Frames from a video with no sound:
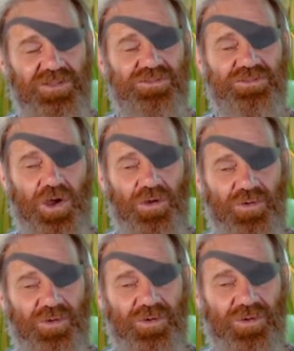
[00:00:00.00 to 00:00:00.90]

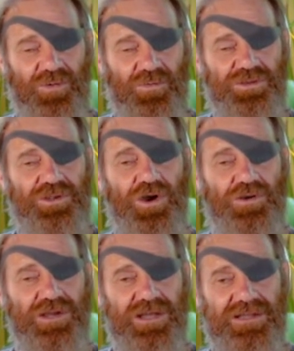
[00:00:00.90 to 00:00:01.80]
So what
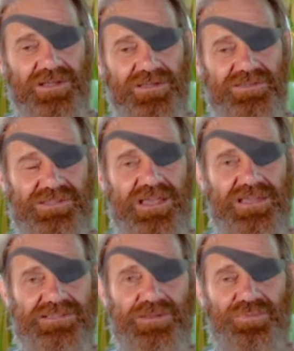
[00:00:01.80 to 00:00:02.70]
yoga
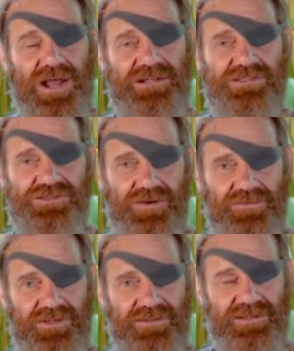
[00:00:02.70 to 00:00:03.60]
says, in the practice
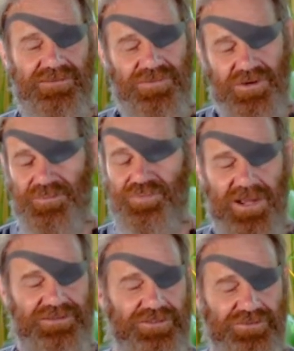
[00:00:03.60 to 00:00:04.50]
of it, in a very
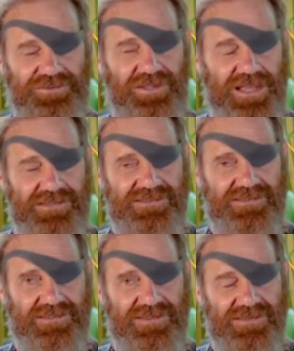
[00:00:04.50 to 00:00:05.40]
practical
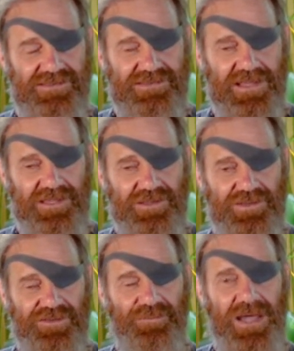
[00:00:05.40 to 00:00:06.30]
sense, saying
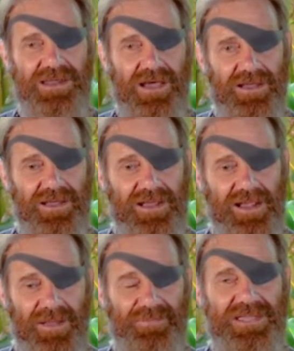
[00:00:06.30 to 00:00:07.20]
you've made a
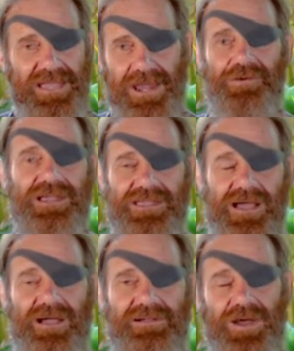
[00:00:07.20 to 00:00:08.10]
big error
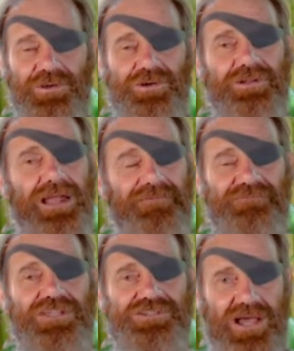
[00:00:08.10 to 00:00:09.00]
here, right? We call it
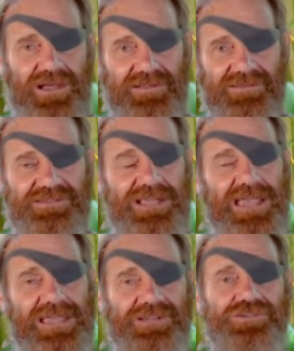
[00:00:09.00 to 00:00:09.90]
avidya. There's
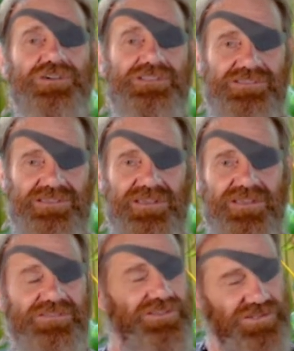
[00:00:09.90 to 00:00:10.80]
ignorance.
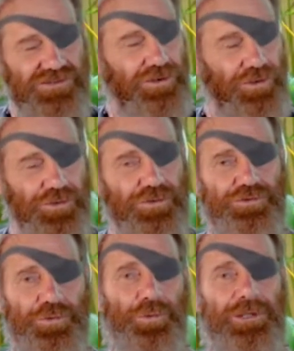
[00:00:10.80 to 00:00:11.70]
This is not who you
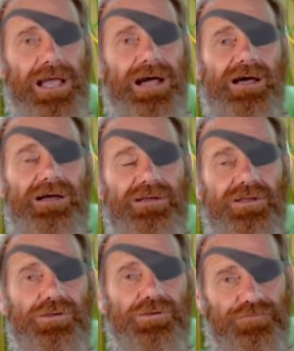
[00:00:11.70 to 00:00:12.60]
truly are.
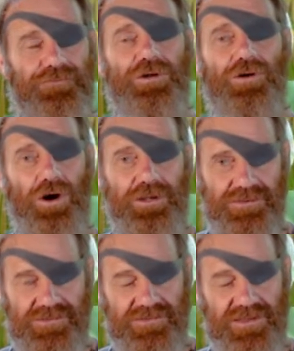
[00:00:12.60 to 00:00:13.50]
You've
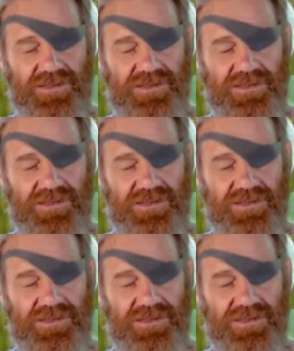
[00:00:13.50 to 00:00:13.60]
forgotten.